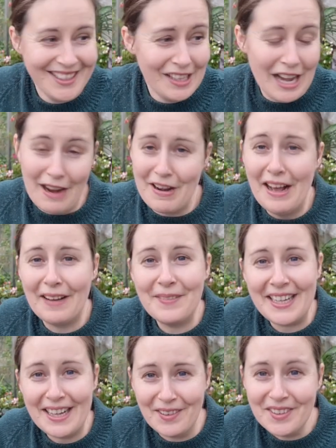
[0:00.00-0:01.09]
I mean,
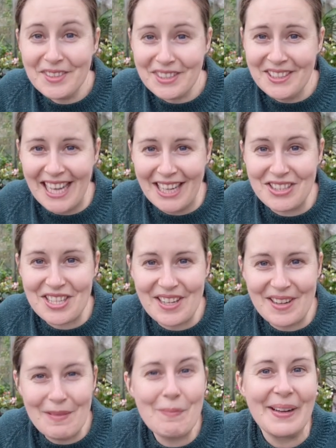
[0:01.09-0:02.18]
I will do that
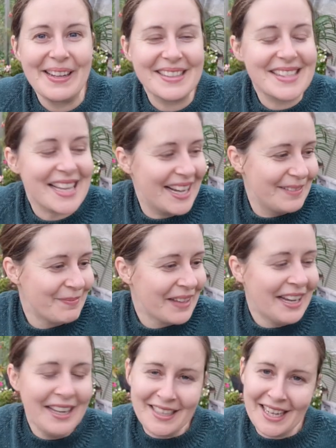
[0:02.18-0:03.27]
too, but
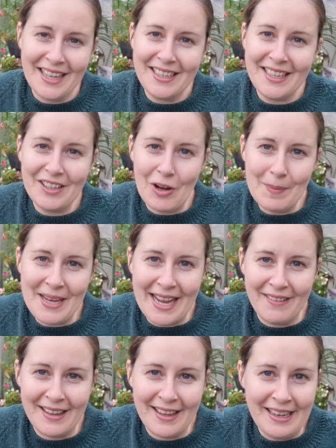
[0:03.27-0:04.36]
yeah, it got me out
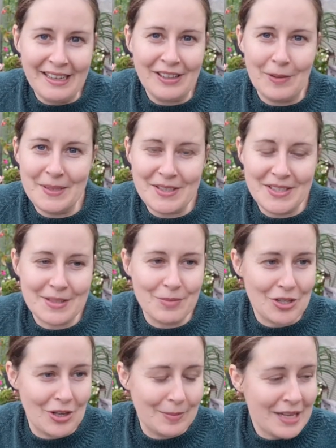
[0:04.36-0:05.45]
here, it got me doing some
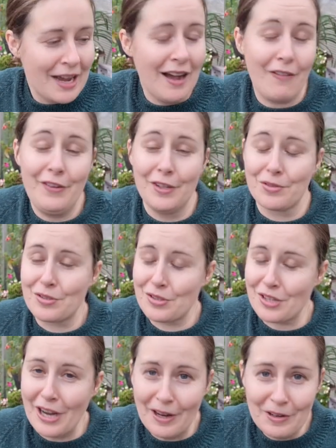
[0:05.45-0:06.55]
jobs. I feel
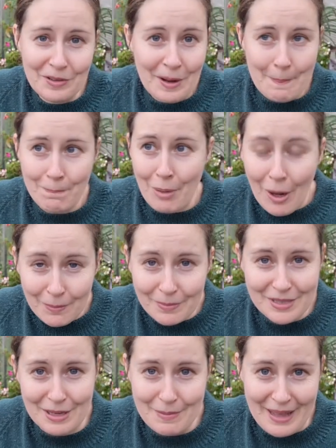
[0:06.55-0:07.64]
so
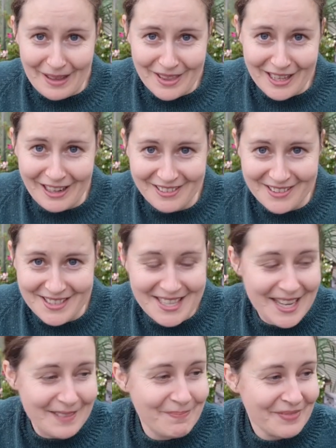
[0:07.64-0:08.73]
pumped about those
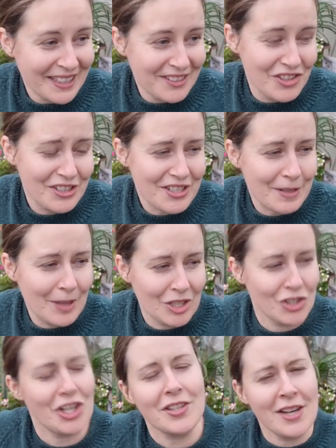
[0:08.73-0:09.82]
Jerusalem
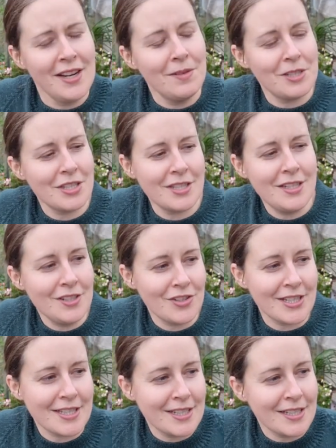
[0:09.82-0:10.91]
artichokes, which is an
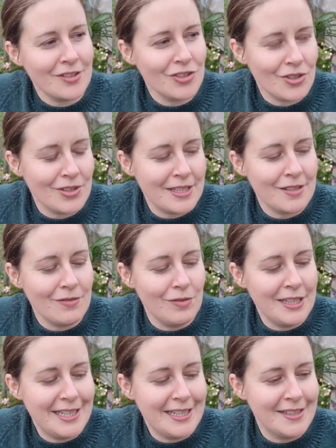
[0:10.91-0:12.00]
interesting choice of
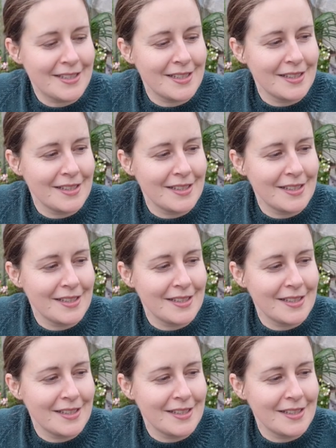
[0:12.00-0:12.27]
words